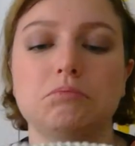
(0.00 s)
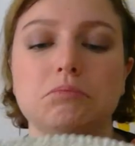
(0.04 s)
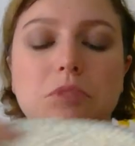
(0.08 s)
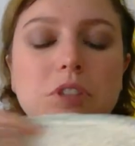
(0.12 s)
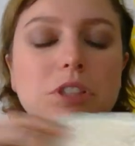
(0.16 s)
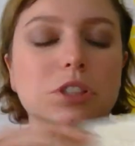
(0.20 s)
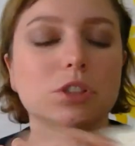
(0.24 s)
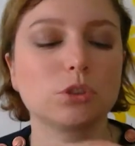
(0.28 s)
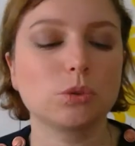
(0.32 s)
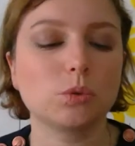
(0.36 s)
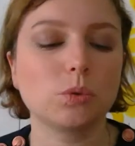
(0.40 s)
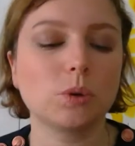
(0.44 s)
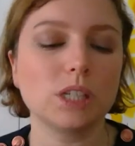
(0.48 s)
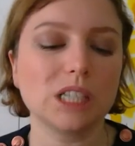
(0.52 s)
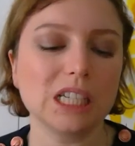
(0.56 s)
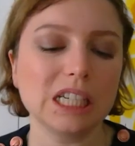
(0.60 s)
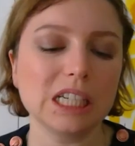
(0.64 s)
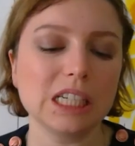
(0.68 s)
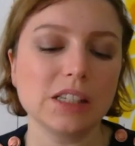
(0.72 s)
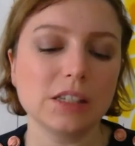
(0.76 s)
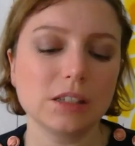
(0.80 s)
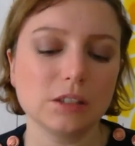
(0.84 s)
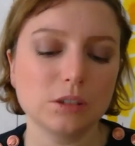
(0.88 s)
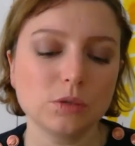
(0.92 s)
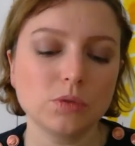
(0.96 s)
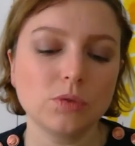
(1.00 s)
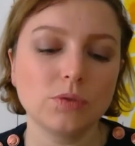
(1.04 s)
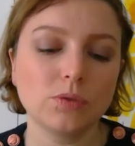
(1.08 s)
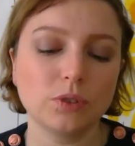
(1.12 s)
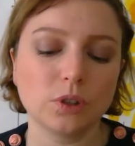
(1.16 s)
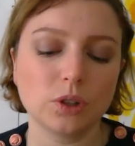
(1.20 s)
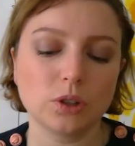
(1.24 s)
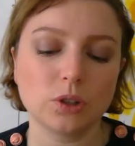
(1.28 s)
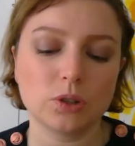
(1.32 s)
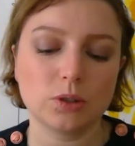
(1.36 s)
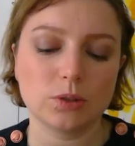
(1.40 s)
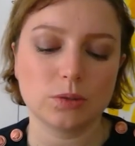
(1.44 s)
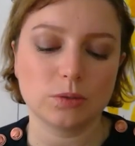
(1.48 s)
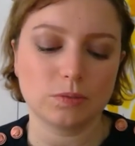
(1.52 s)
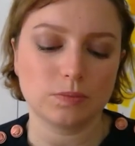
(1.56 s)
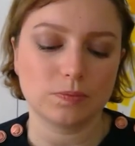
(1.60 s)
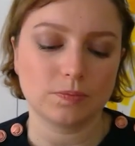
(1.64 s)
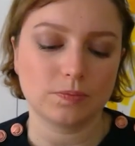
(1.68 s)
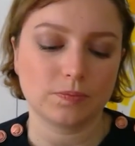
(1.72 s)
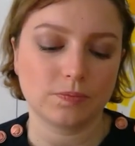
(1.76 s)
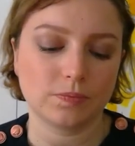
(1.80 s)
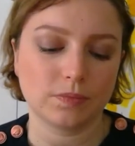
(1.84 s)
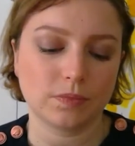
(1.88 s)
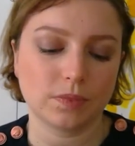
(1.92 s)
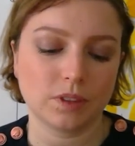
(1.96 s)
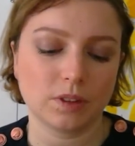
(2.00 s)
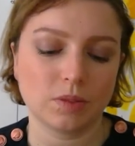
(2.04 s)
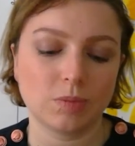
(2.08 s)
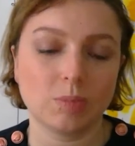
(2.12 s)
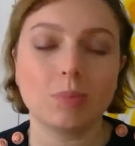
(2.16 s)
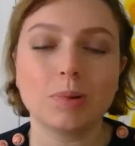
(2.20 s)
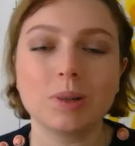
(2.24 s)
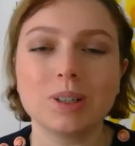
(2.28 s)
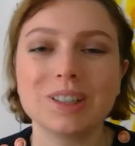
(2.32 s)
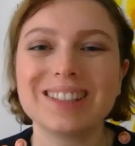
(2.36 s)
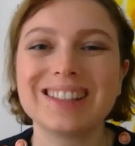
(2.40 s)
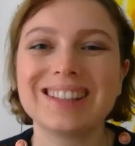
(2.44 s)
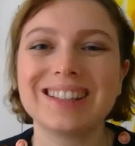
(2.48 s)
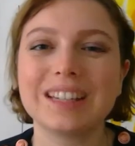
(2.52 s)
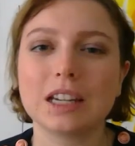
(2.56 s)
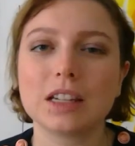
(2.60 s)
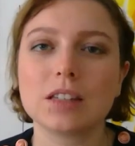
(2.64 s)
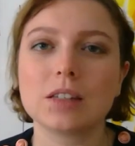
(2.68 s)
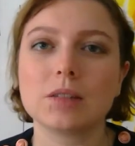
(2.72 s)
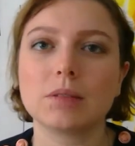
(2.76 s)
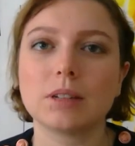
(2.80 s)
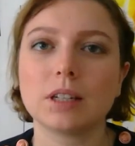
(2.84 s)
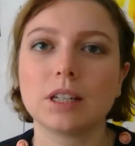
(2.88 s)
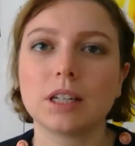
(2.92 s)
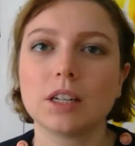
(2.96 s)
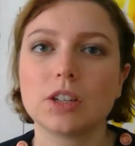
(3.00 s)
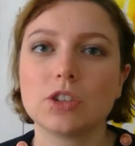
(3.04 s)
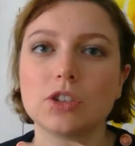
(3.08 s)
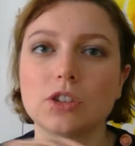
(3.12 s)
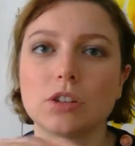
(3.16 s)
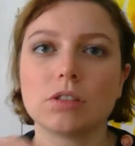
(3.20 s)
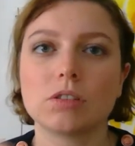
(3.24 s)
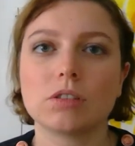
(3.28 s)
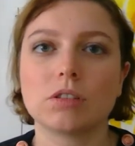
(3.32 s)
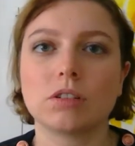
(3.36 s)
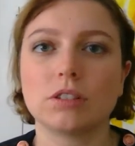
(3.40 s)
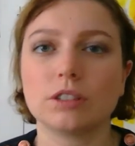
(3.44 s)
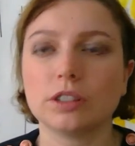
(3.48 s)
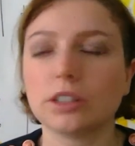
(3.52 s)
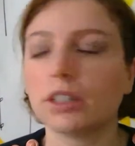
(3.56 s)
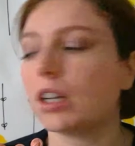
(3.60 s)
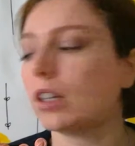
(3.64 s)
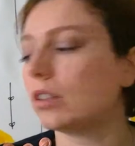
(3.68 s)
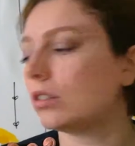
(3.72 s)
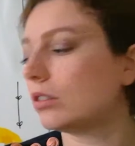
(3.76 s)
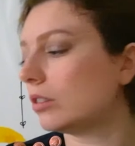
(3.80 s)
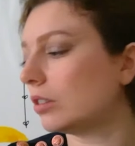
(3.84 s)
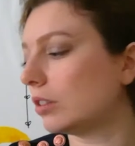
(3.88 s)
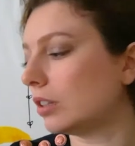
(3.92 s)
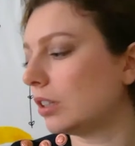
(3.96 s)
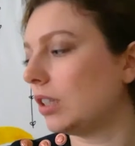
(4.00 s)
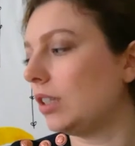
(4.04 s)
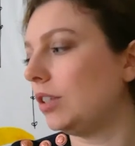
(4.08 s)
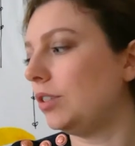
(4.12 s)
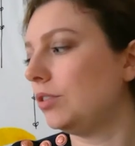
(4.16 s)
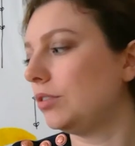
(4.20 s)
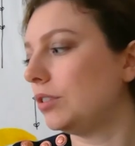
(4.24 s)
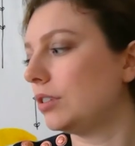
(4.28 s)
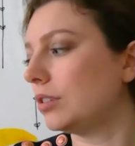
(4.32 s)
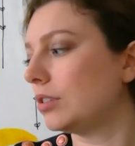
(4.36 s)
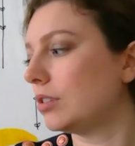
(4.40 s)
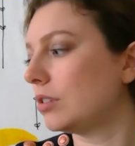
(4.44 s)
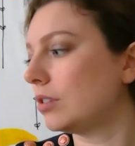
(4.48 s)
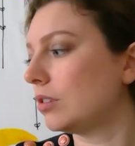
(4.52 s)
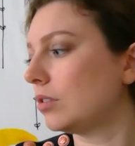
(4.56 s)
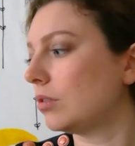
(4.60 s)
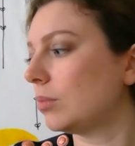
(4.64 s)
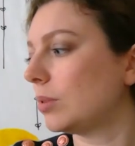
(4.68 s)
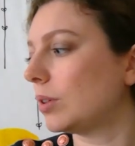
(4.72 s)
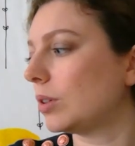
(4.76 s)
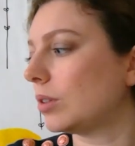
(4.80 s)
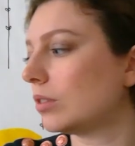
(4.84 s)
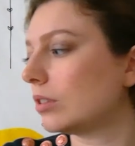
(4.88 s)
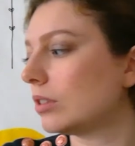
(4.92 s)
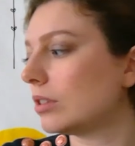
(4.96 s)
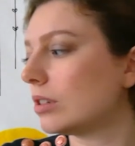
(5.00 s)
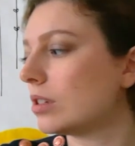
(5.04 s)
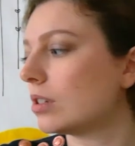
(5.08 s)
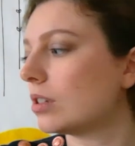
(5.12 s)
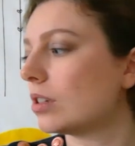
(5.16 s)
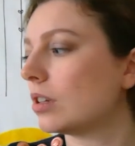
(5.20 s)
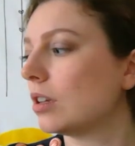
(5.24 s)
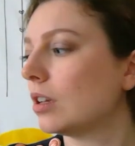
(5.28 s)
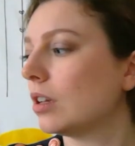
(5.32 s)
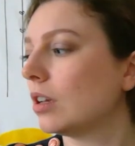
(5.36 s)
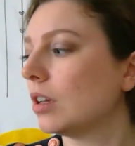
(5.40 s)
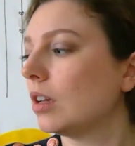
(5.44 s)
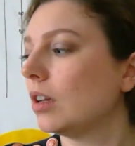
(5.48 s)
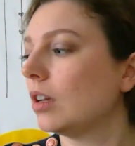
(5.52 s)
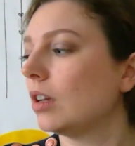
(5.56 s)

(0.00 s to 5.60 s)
It's quite easy to follow, but the explanations are not the clearest, to be honest.